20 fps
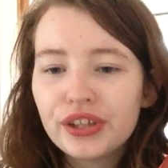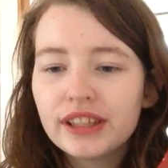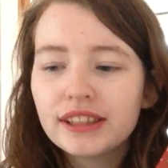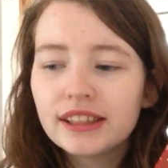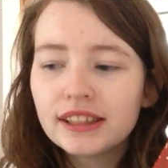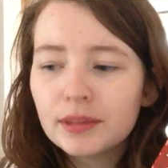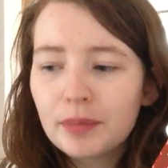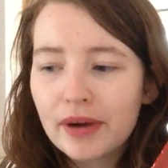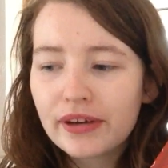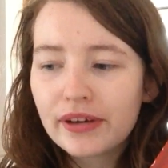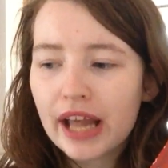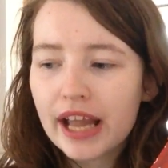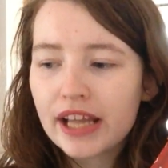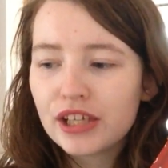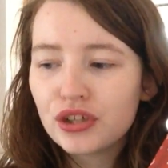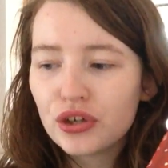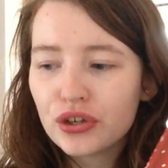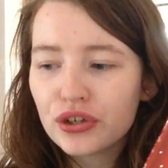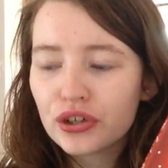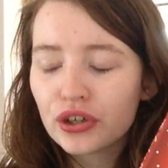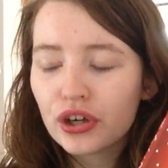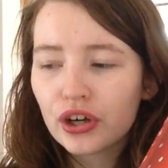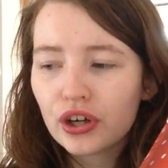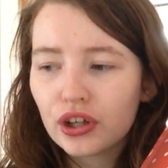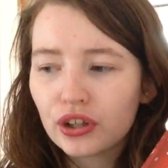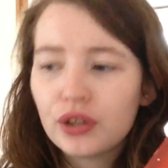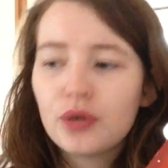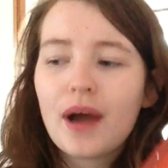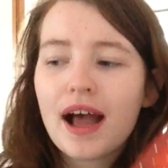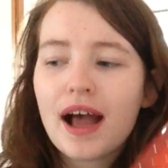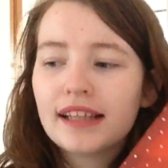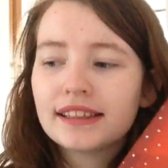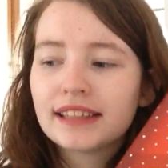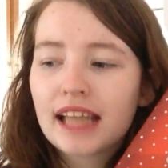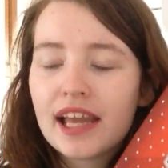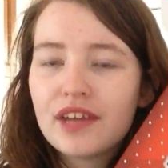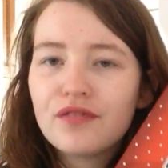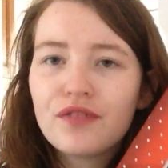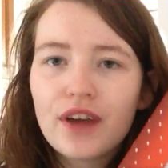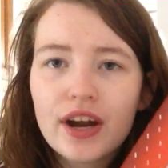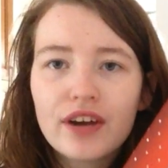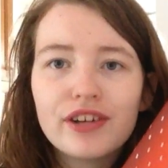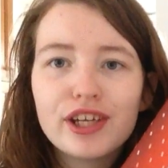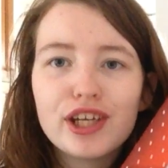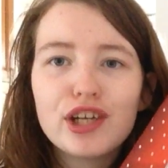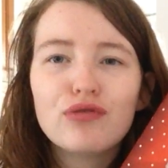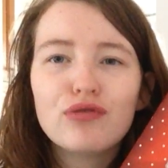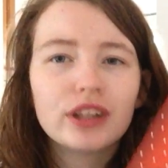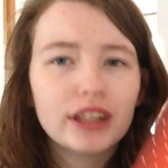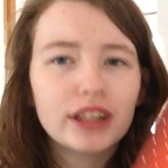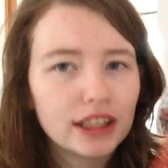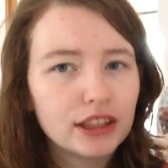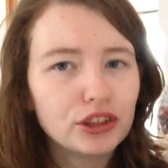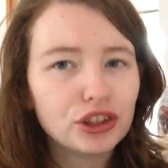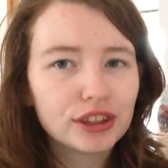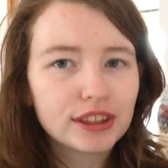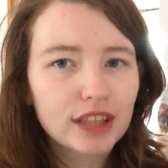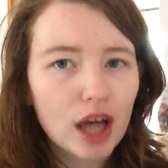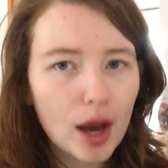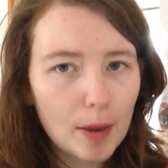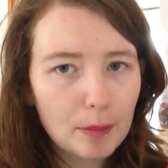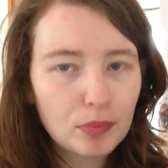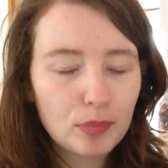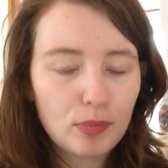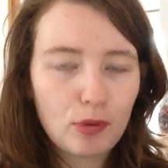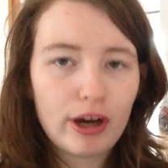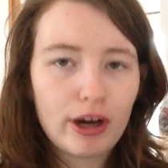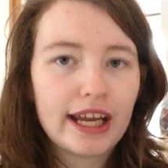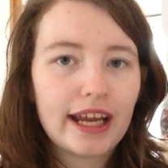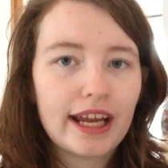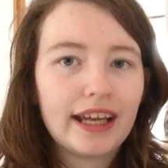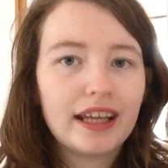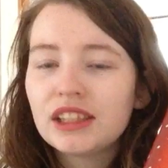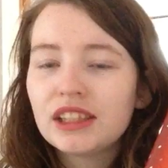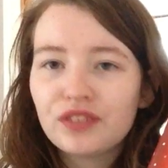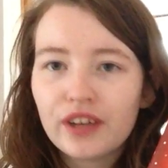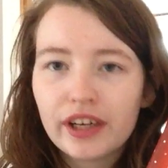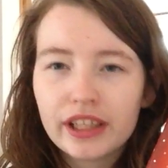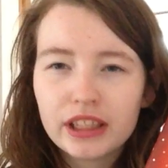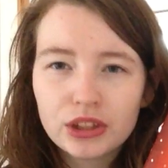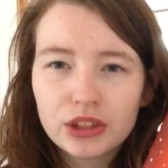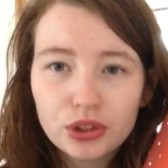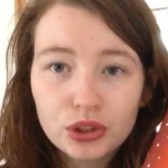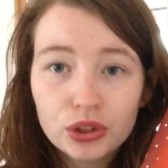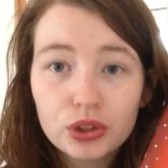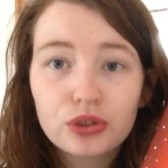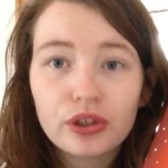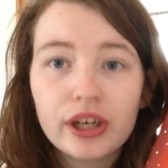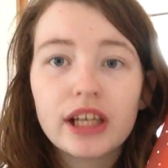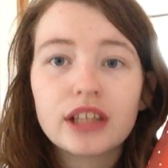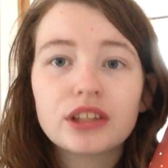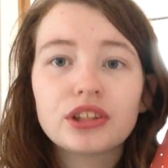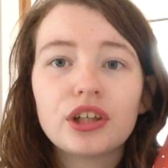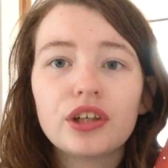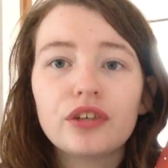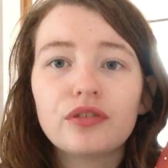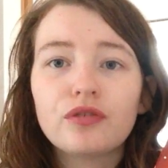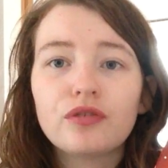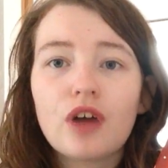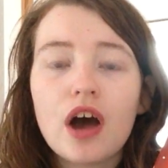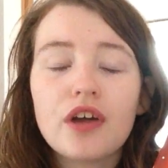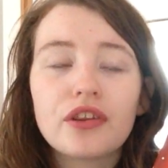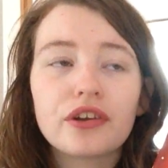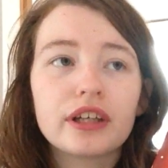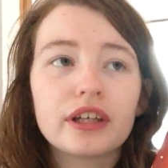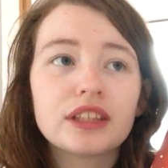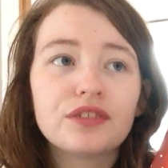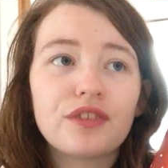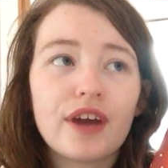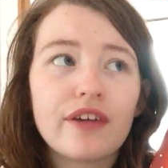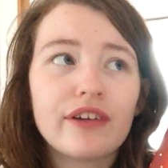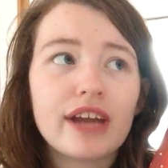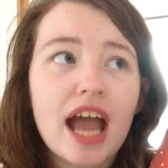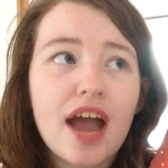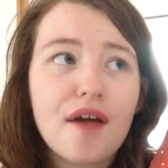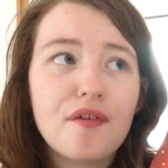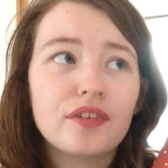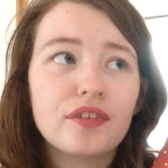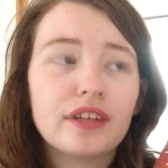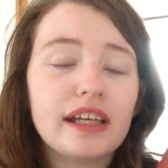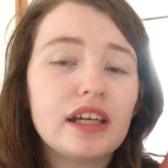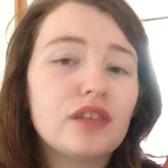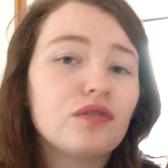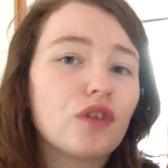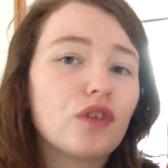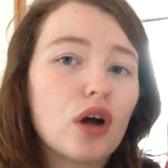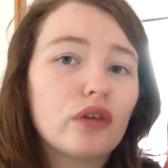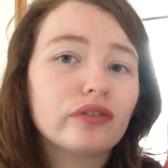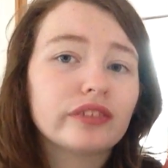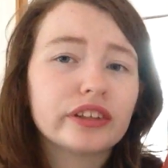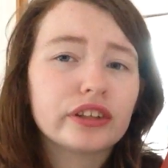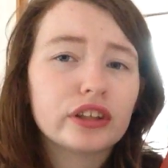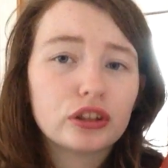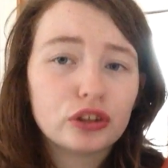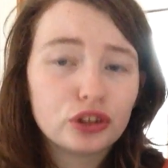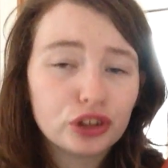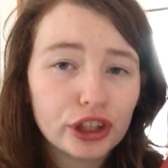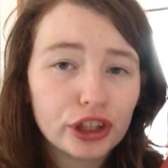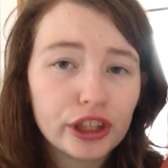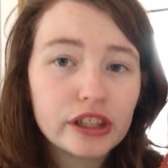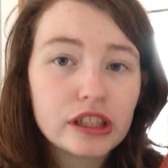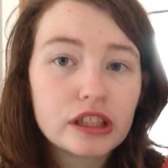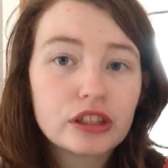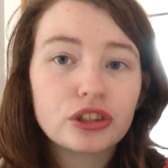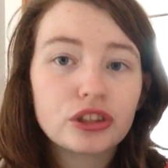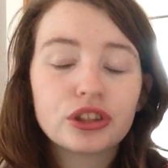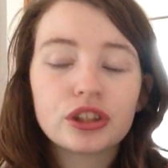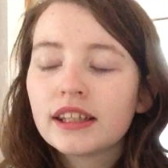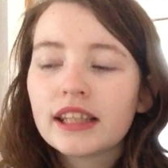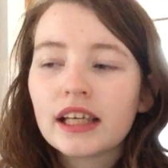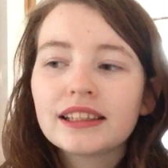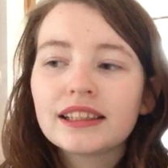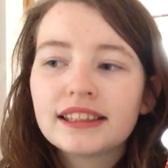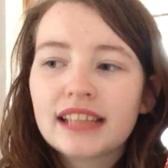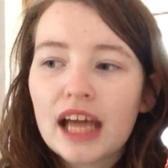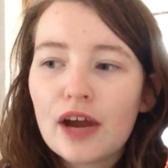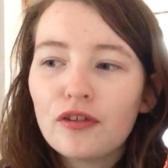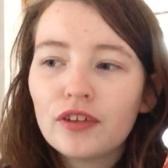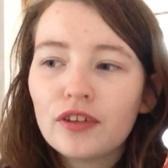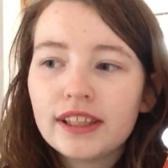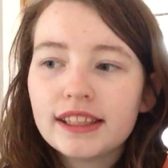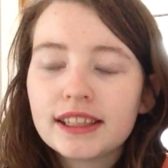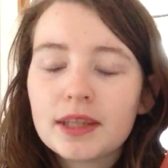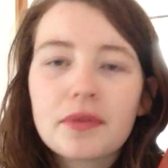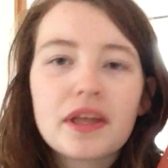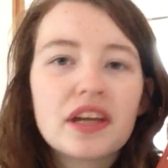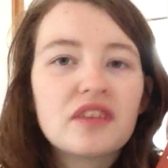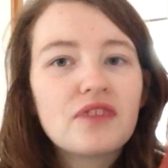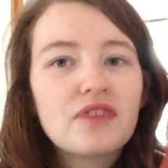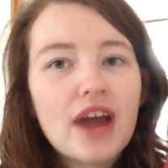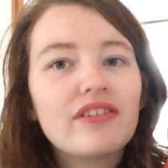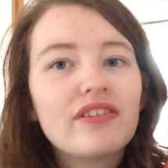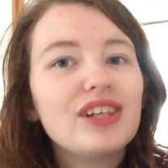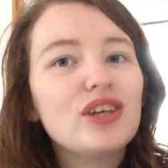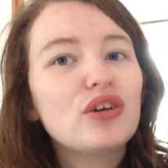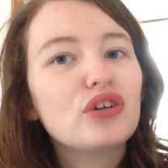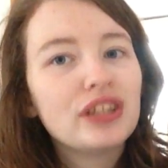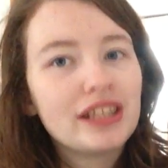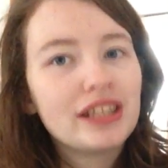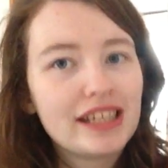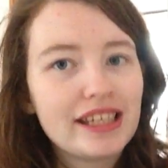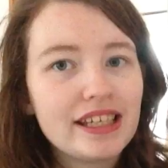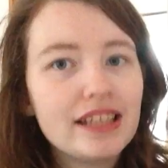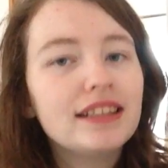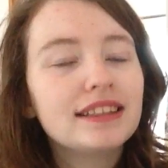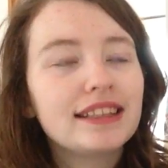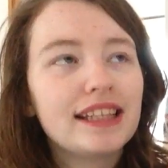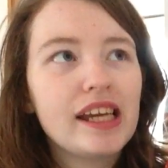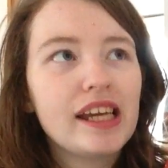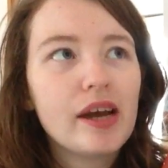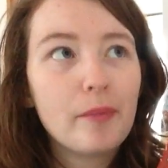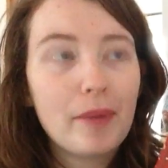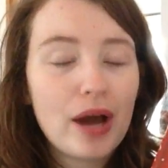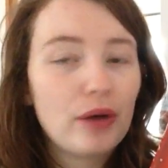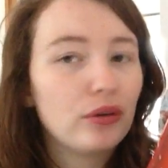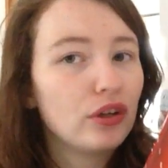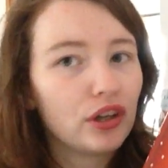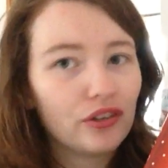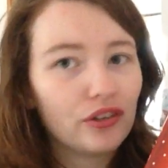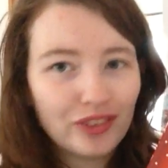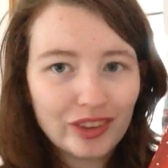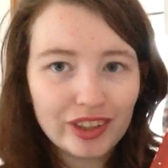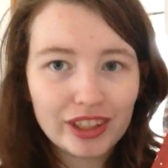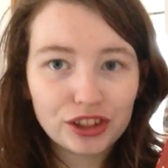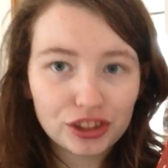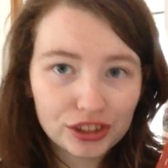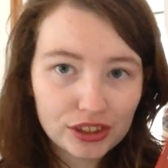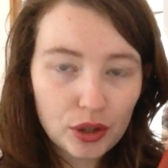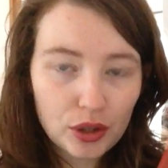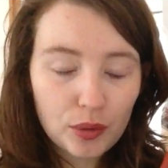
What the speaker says: this is about a young girl who has a very religious upbringing. It's very strict, her father is very heavily involved in the church. There's definitely something very uneasy about her religious